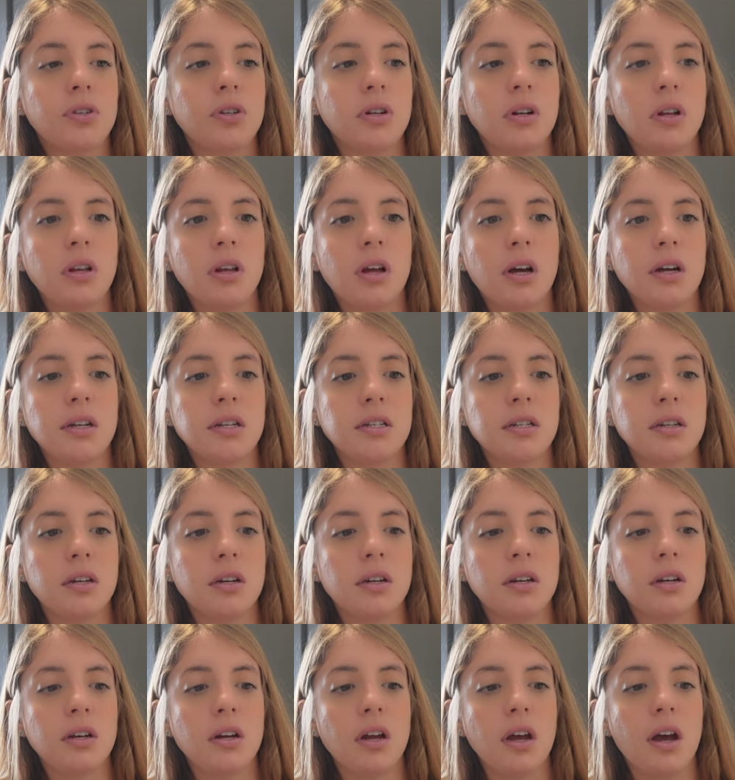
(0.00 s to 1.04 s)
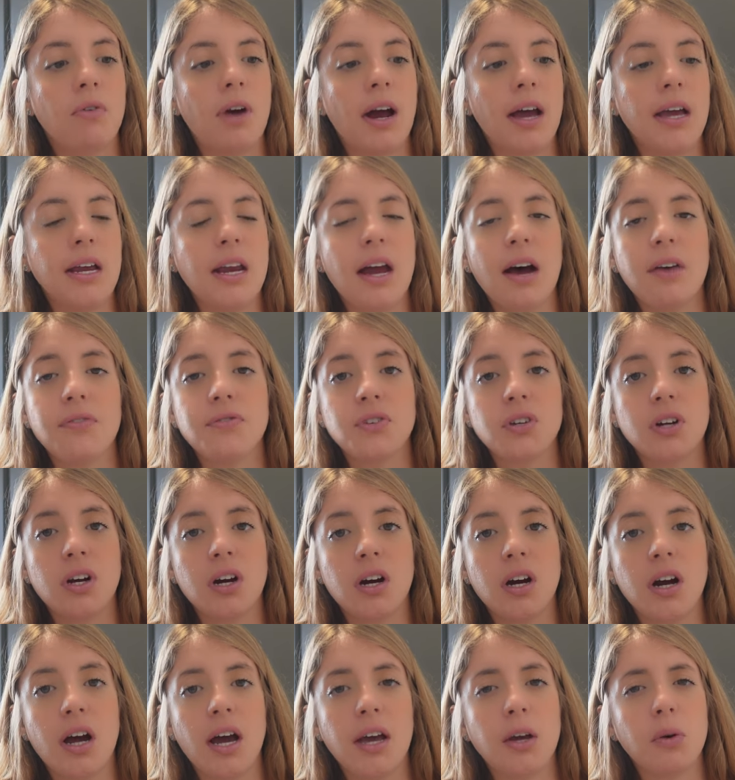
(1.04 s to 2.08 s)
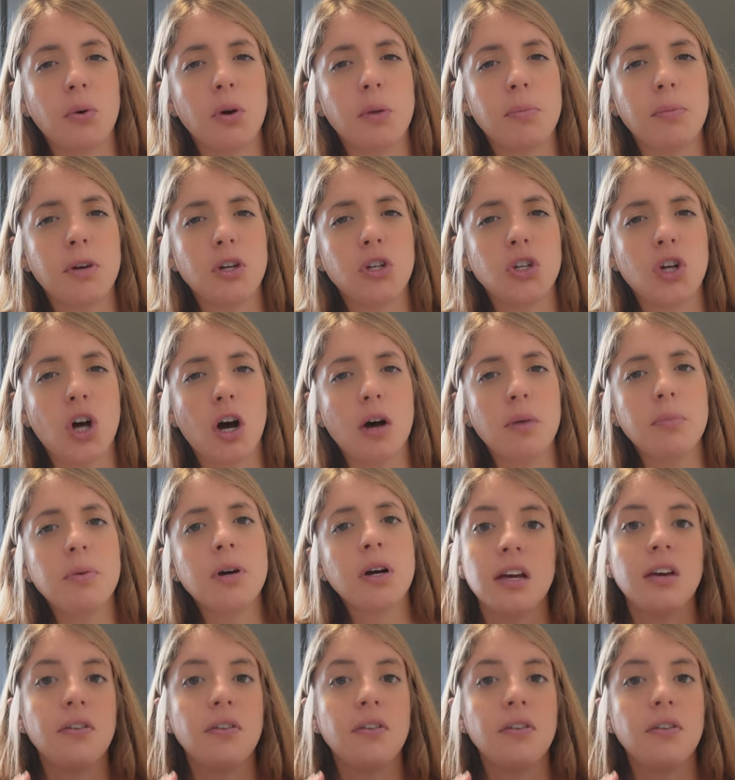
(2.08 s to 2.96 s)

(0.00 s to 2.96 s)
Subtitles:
to London right after I quit my job.